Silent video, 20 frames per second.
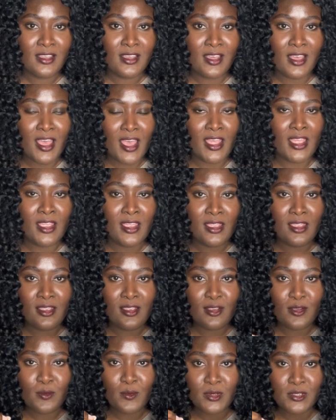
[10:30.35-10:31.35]
I
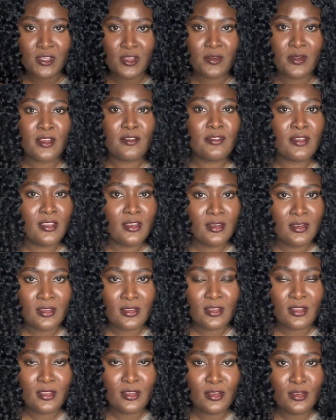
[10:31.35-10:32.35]
was craving
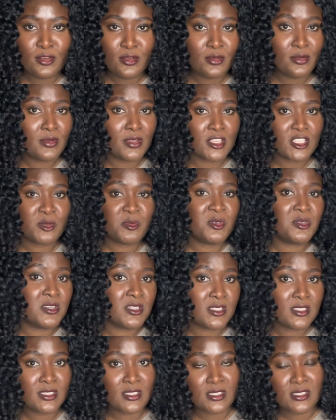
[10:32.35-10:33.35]
new
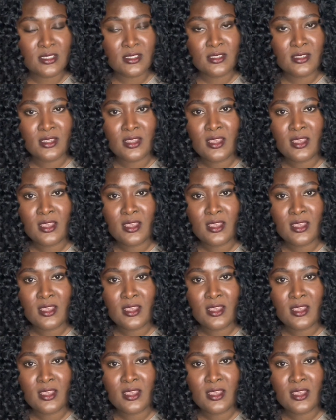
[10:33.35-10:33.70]
experiences,